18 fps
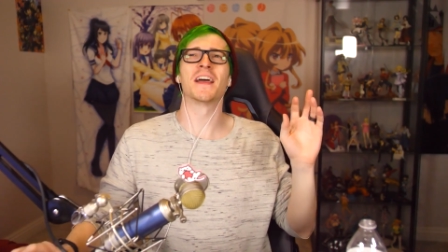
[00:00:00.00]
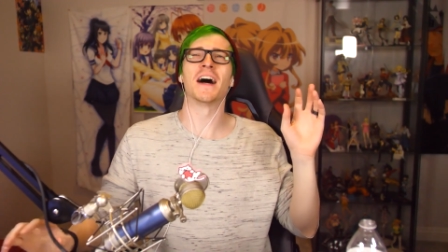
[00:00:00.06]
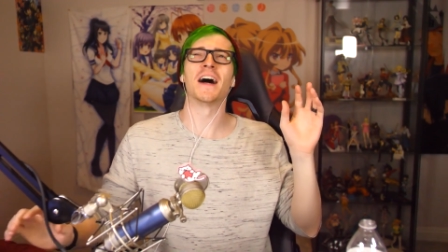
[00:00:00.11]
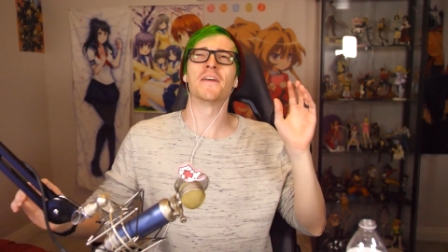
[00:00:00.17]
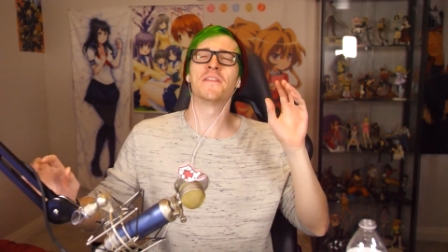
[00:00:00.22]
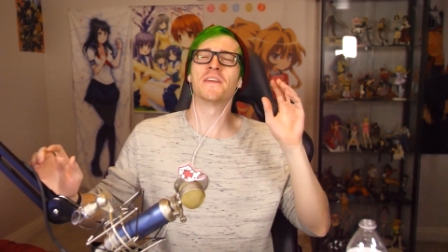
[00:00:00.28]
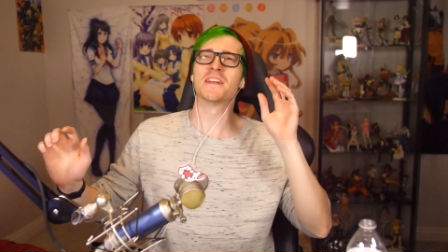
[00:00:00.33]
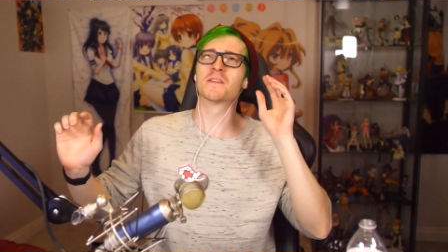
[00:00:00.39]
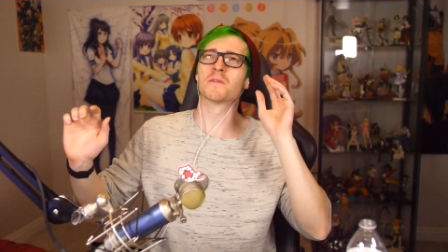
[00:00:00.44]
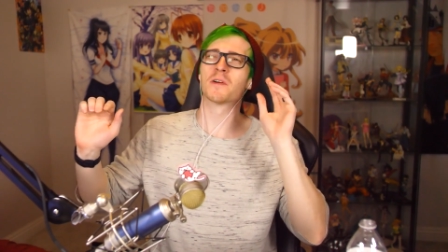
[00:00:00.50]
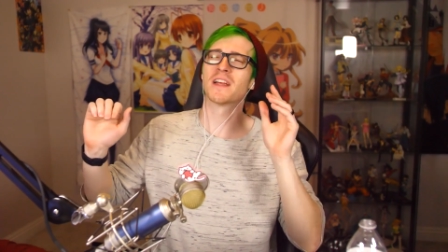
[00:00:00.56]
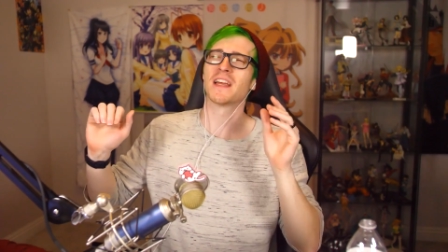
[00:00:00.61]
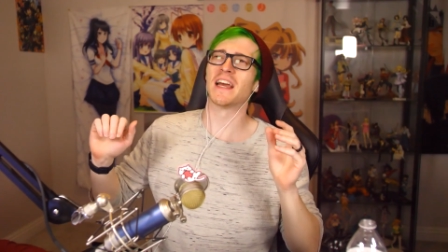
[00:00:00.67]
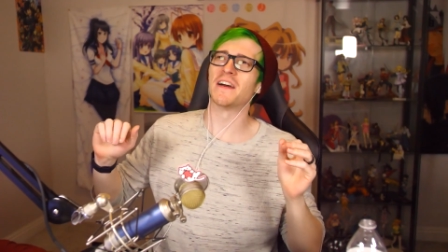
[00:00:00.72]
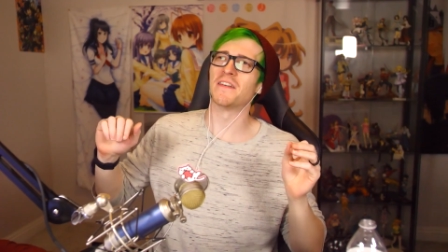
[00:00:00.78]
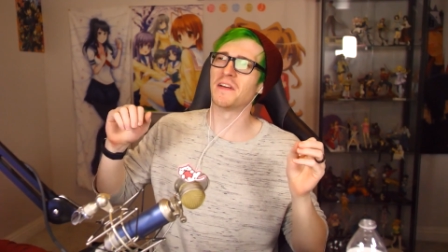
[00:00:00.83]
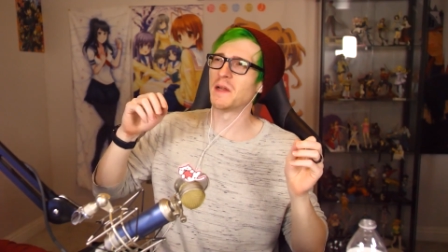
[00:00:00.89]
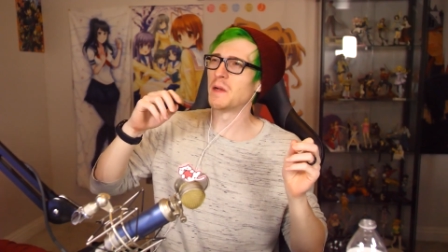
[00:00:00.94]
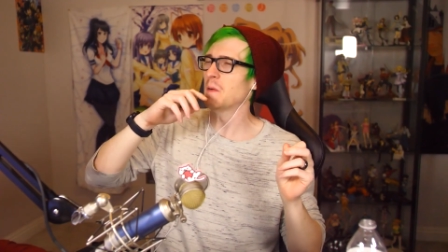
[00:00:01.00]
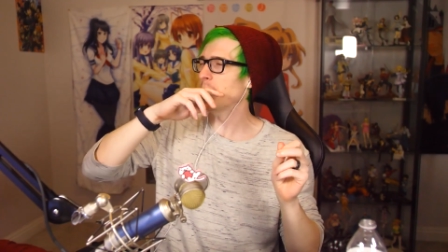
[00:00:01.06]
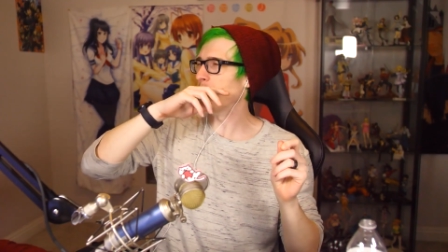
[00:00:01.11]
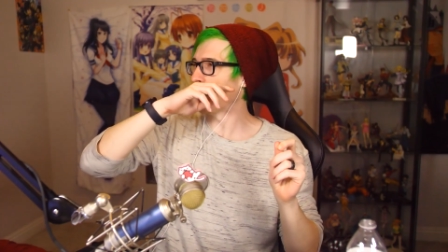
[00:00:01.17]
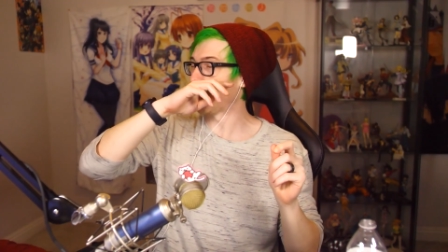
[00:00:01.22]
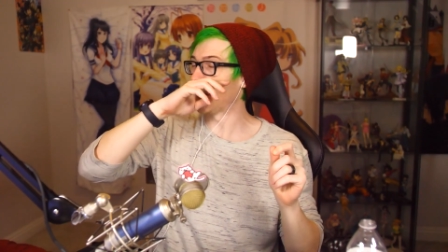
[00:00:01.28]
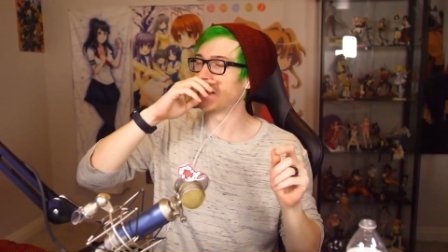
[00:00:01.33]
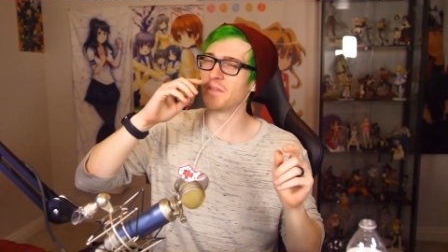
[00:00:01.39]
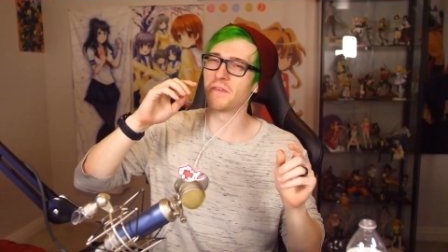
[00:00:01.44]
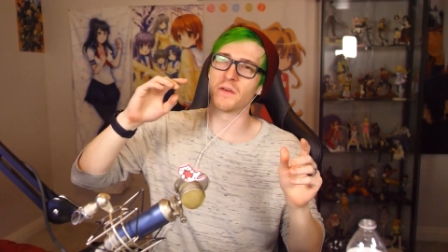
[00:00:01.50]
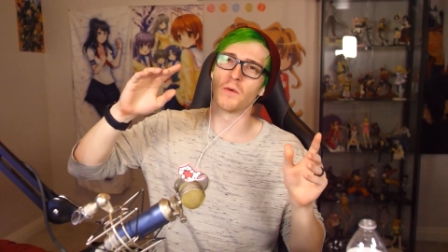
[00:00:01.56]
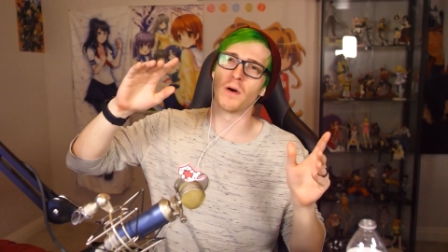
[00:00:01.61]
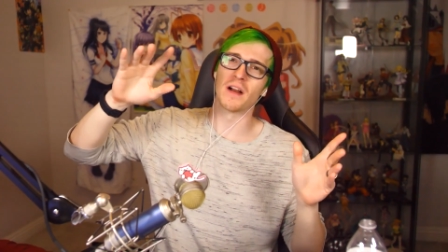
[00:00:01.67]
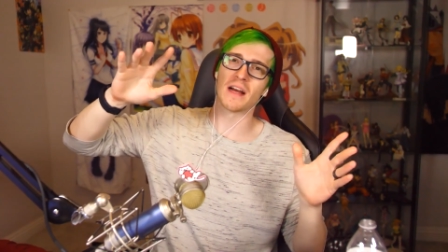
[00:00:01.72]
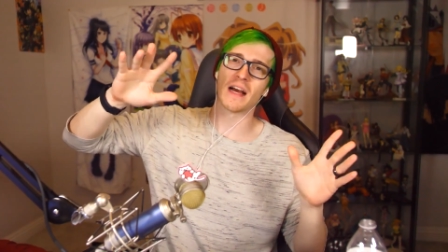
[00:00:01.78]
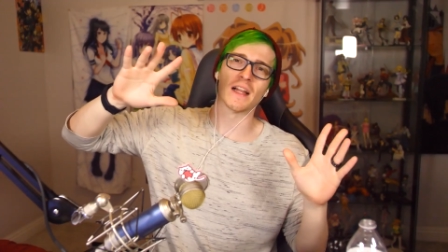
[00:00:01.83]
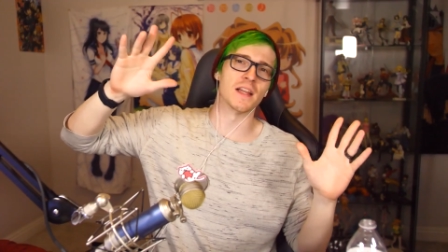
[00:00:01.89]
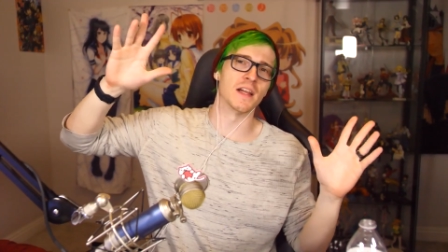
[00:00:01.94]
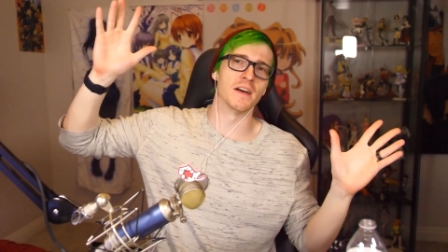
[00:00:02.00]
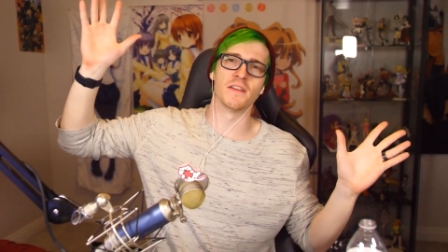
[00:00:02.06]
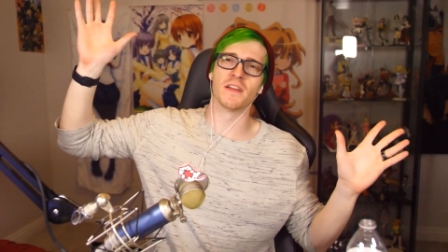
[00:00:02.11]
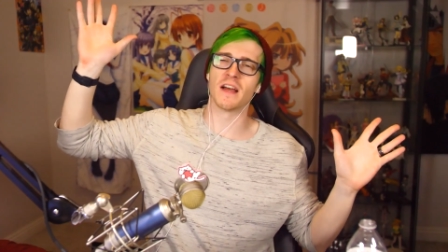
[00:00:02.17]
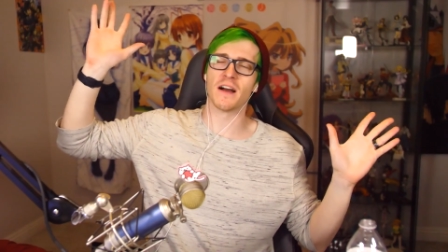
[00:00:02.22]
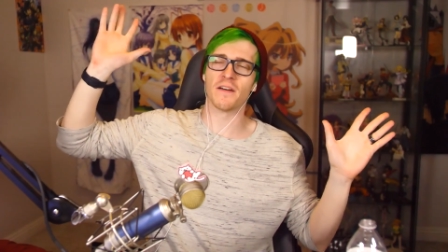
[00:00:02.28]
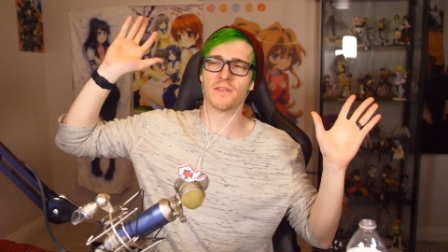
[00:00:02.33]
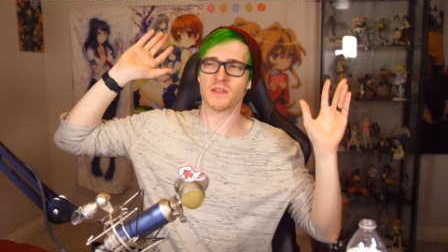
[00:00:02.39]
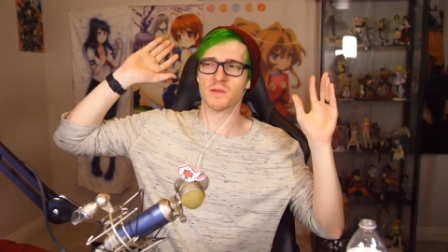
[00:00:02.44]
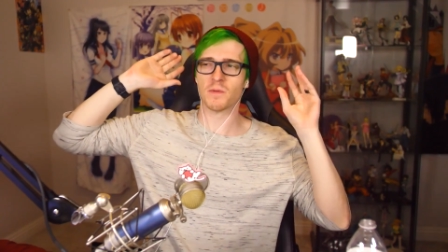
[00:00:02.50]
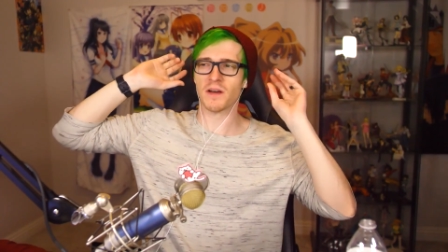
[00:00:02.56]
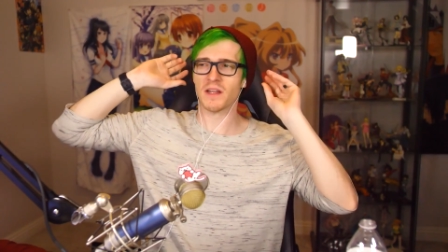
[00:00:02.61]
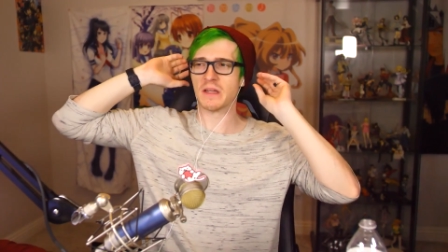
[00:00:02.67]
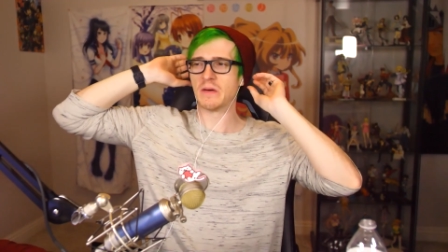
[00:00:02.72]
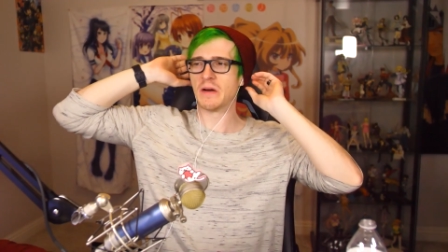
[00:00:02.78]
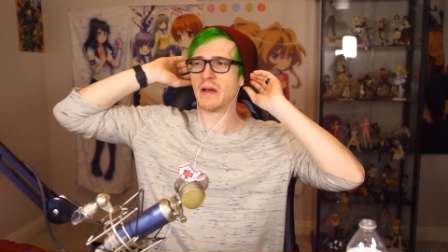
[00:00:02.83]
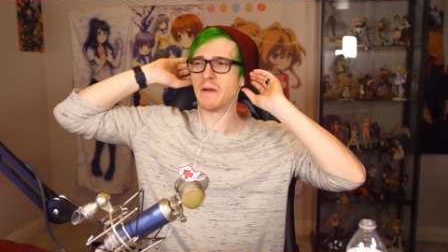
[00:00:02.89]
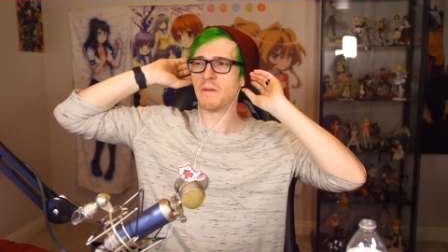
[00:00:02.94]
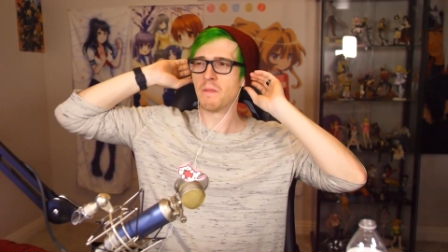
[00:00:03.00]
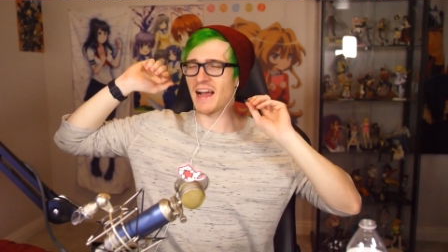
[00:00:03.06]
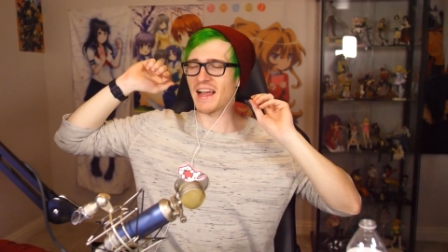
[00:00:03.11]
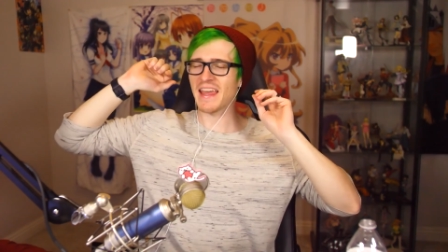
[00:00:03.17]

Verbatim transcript: of The Office where Kevin, I don't know if you're watching, I love The Office, by the way.